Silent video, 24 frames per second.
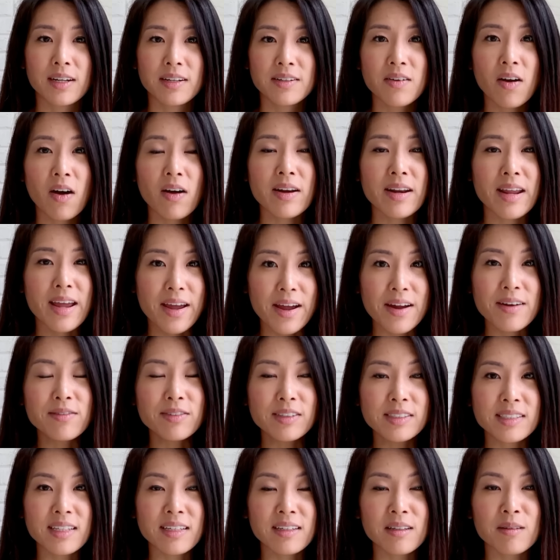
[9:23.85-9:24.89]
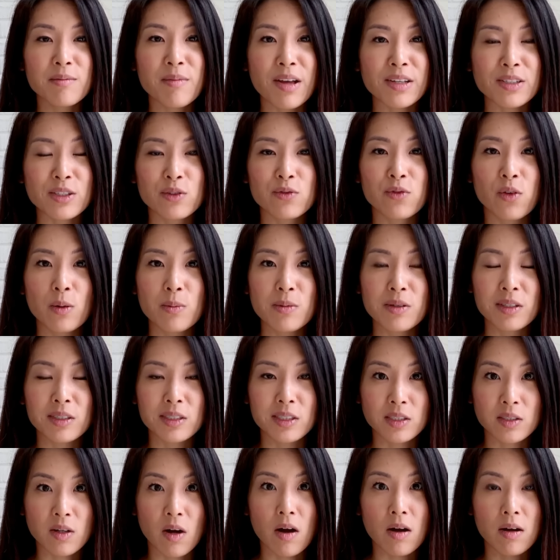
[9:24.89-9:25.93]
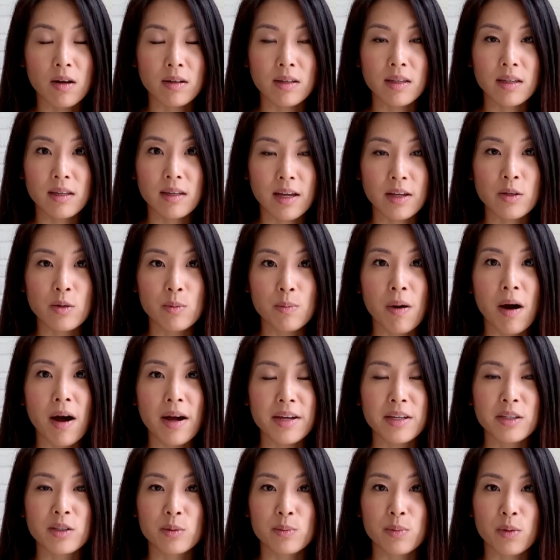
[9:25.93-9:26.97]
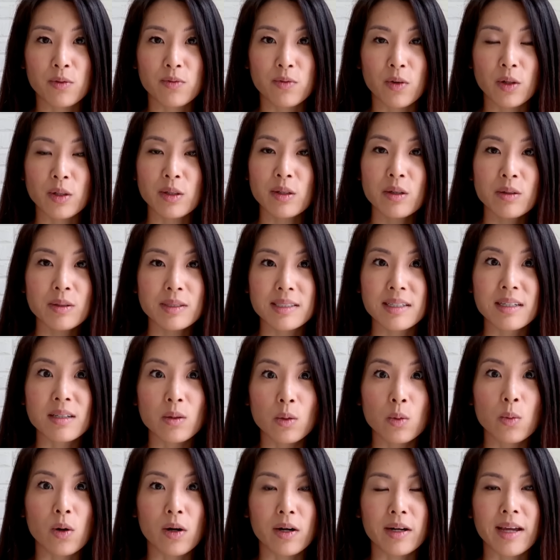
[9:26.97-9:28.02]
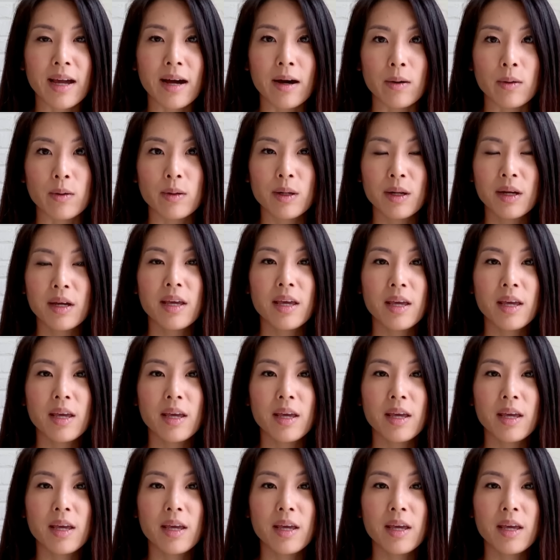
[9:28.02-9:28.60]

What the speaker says: Not every single Magic Formula stock that you buy in your portfolio is going to work out.